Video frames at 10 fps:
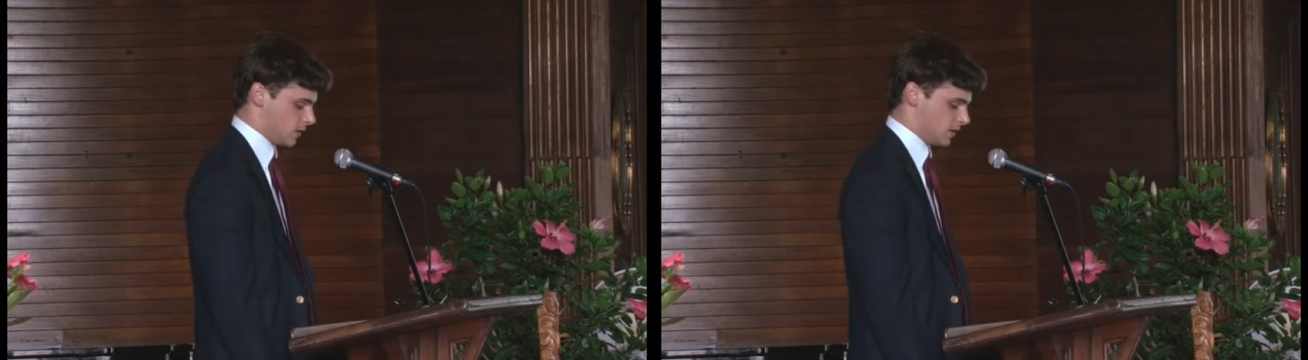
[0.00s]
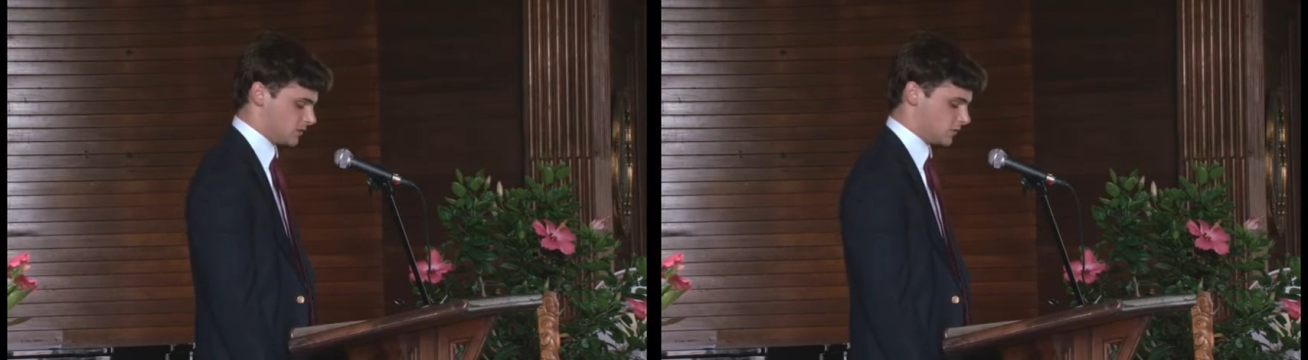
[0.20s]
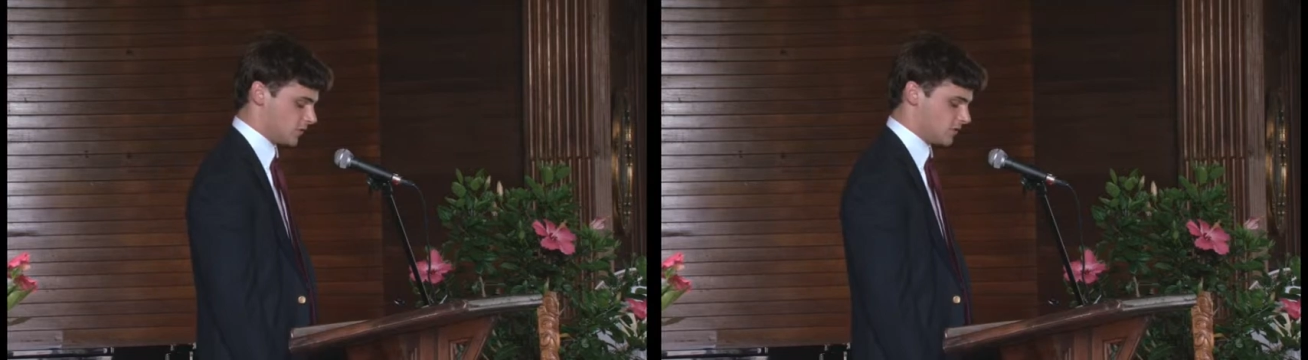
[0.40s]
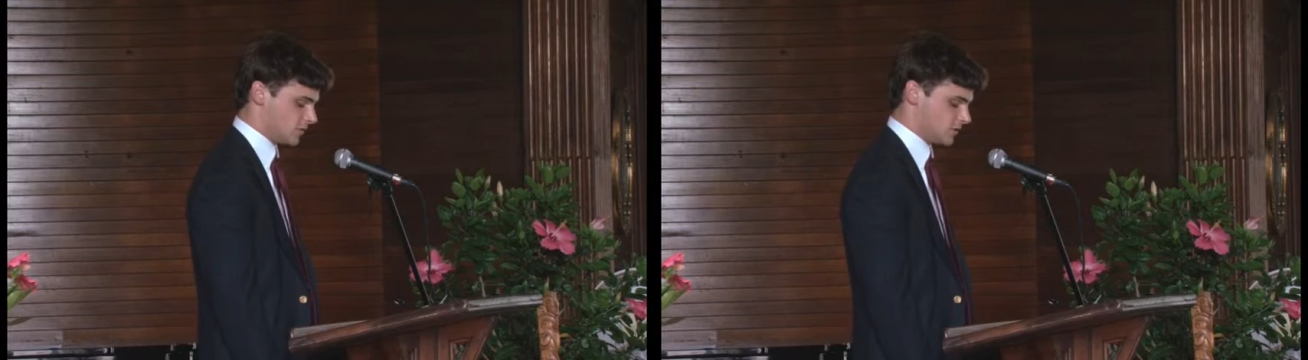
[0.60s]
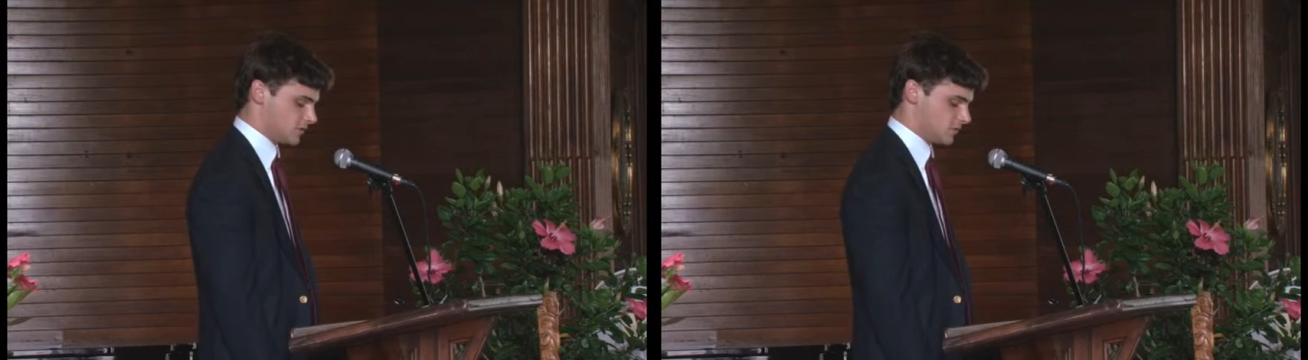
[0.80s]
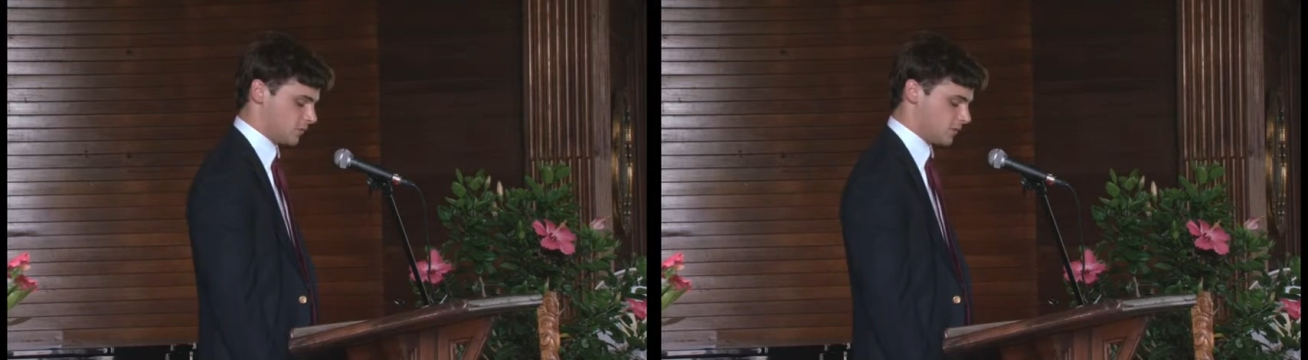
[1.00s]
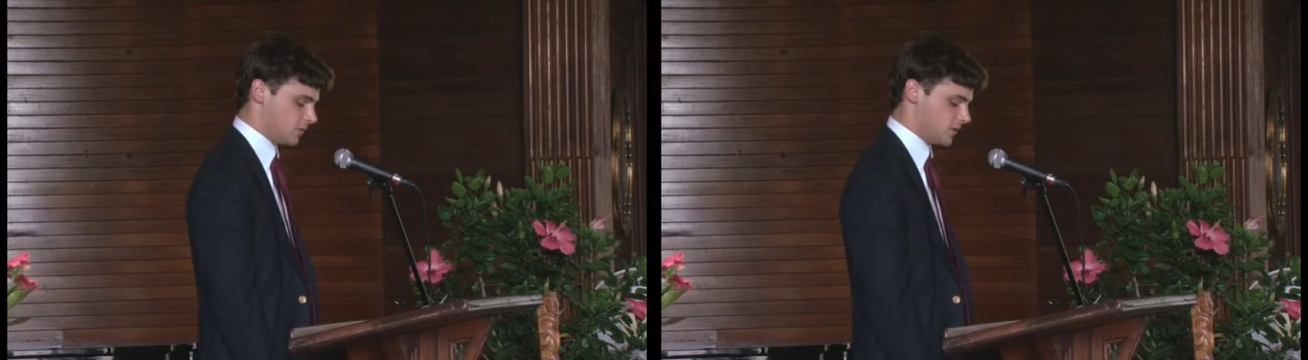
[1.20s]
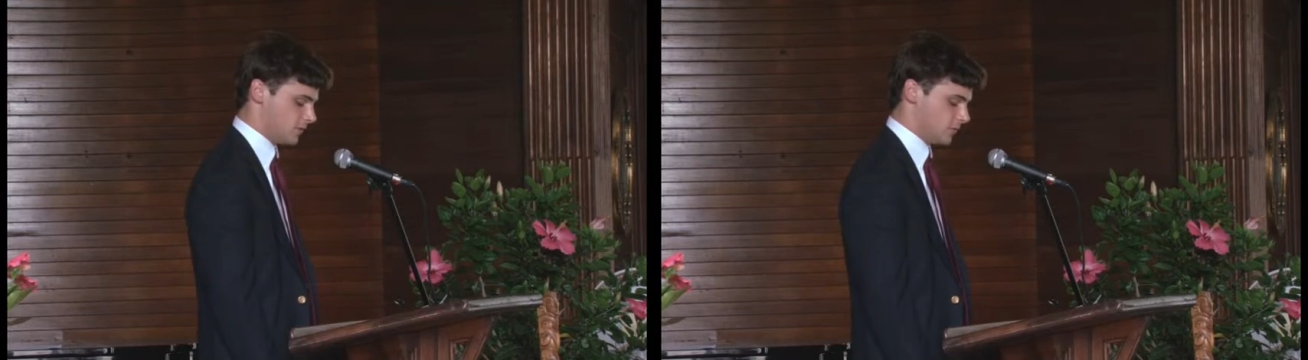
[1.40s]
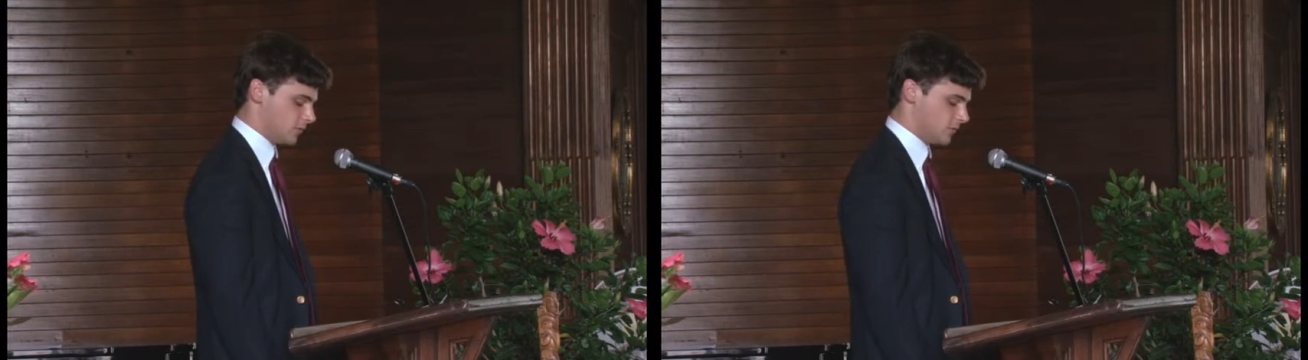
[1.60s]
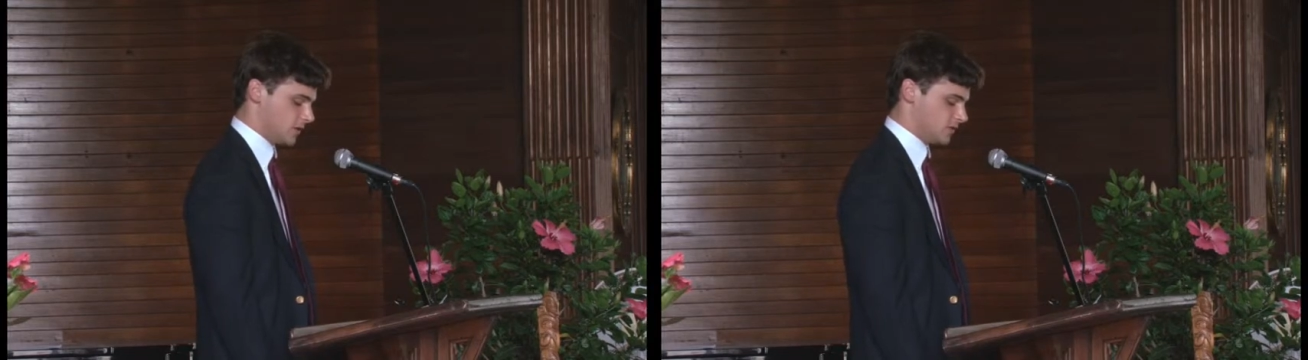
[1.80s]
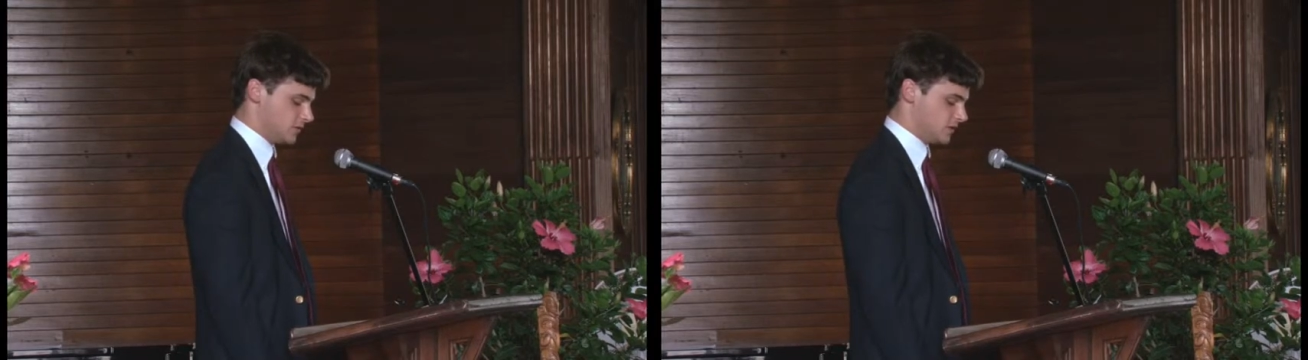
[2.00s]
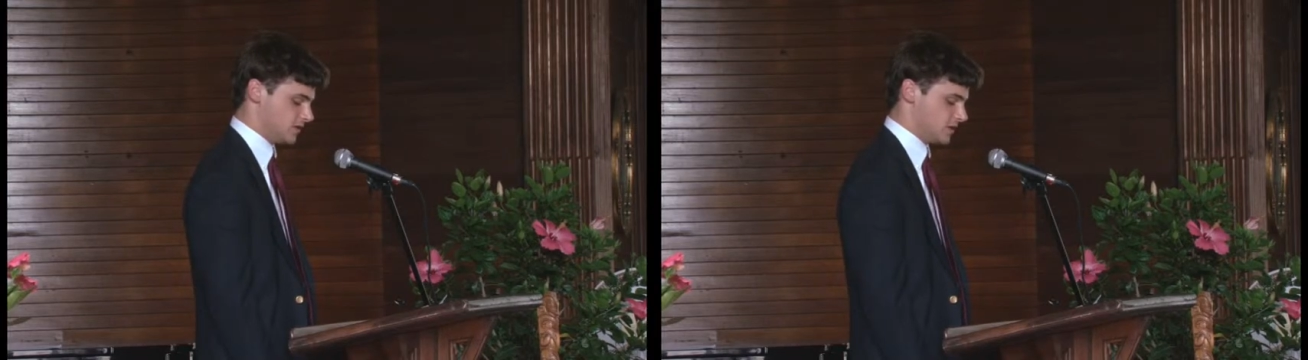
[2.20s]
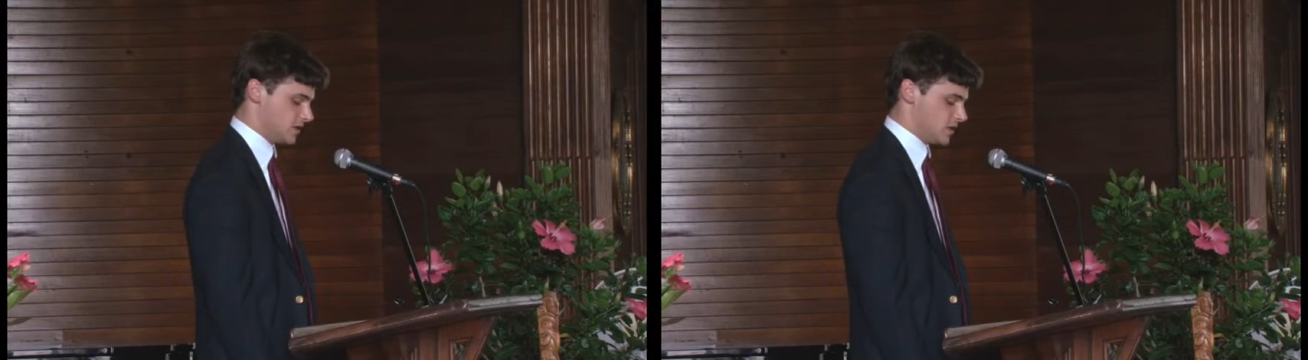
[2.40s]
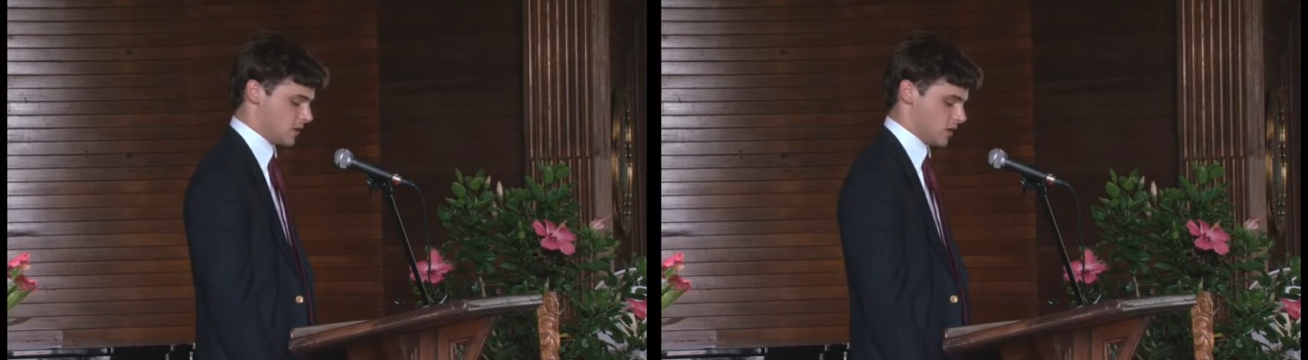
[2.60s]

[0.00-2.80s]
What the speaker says: He is one of the most important people in my Dewey stay,